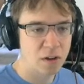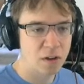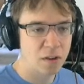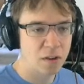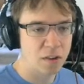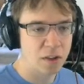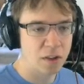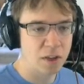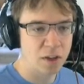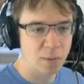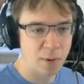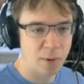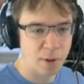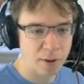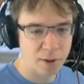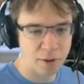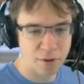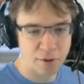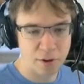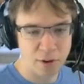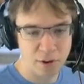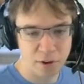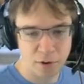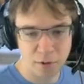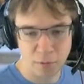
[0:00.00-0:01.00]
The relics
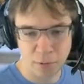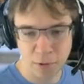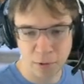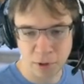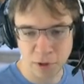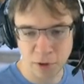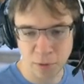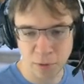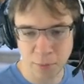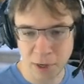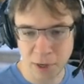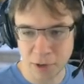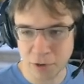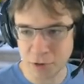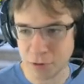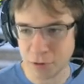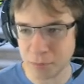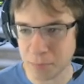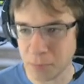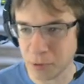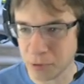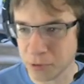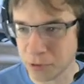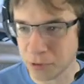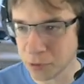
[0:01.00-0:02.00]
didn't really do much.
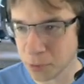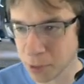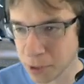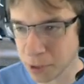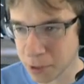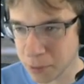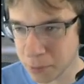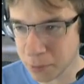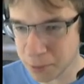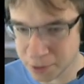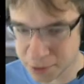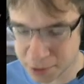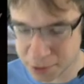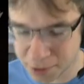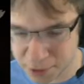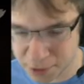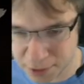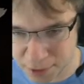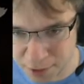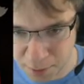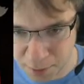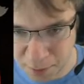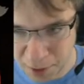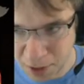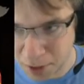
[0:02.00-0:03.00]
Most of the work was
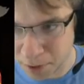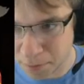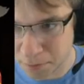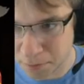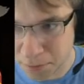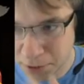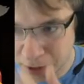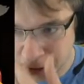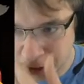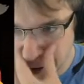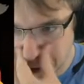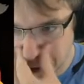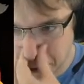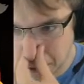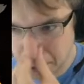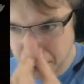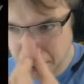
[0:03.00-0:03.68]
the bomb, so